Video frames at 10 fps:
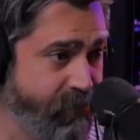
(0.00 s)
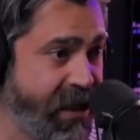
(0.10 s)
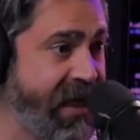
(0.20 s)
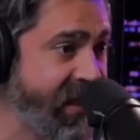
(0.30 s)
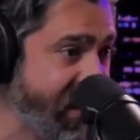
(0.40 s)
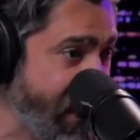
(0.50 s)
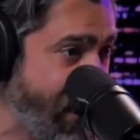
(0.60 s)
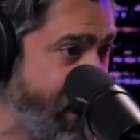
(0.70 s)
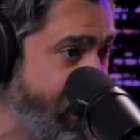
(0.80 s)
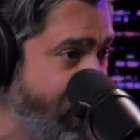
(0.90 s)

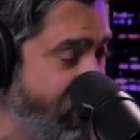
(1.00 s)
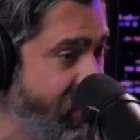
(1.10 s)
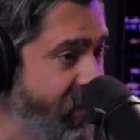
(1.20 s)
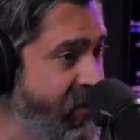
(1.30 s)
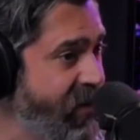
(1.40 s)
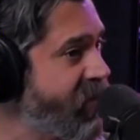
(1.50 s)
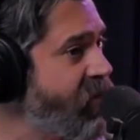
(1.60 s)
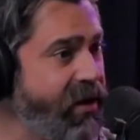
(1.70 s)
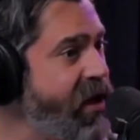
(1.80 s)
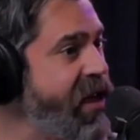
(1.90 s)
Pizza? That's
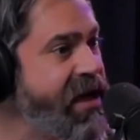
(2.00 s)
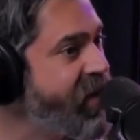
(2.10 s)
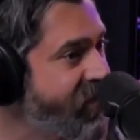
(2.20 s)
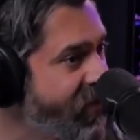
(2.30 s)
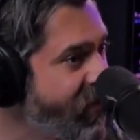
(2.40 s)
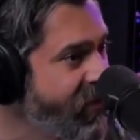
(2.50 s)
all they eat.